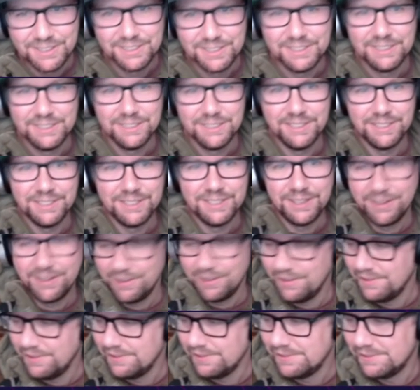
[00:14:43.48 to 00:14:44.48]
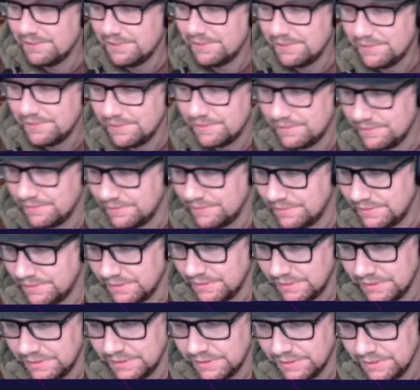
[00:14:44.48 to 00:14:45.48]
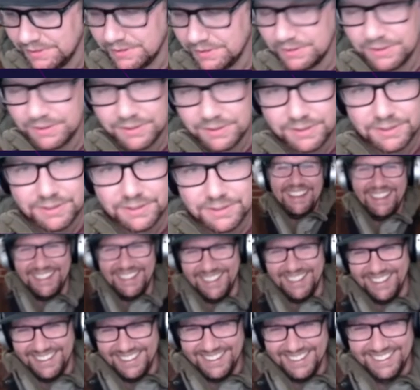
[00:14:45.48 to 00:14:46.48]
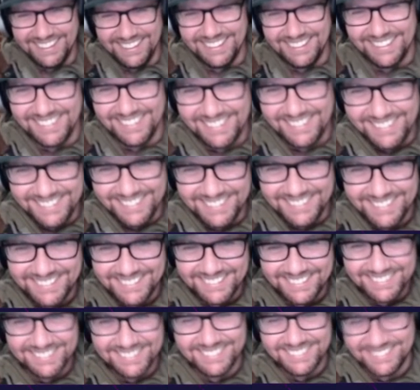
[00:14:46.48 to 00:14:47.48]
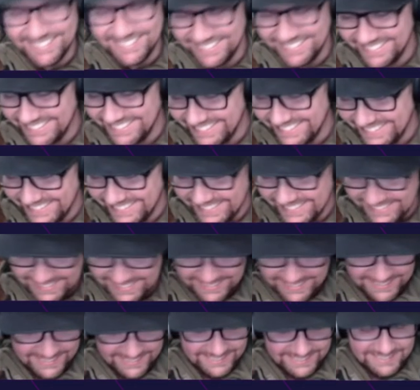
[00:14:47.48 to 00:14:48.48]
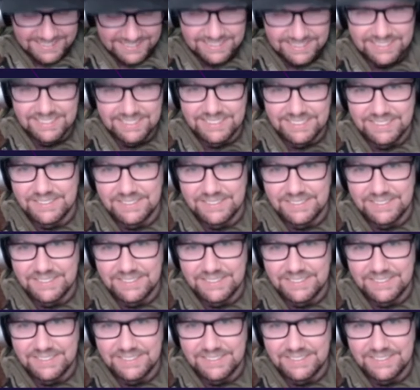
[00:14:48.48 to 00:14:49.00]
This person isn't speaking.